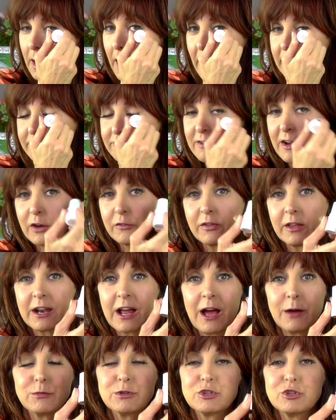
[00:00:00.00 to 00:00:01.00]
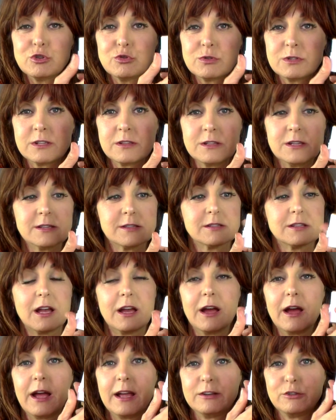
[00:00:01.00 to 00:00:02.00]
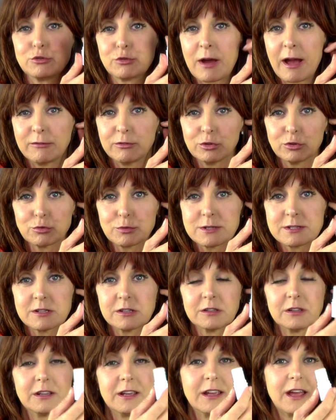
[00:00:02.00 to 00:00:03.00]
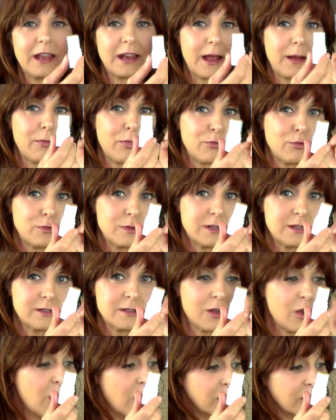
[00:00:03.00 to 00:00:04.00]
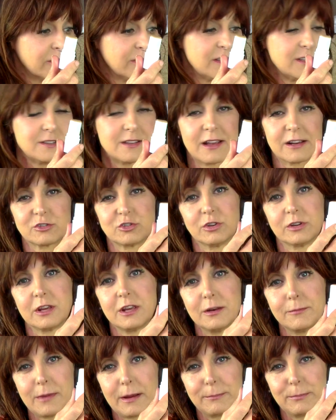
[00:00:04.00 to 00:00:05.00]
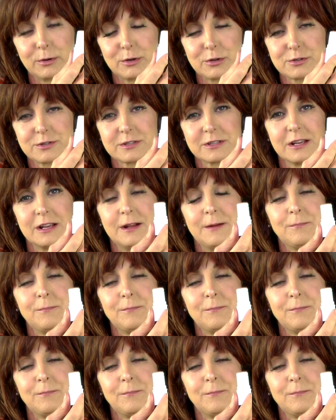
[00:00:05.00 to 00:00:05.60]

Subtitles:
I found that I was using this, I traveled recently, and I threw all of these actually, in my purse,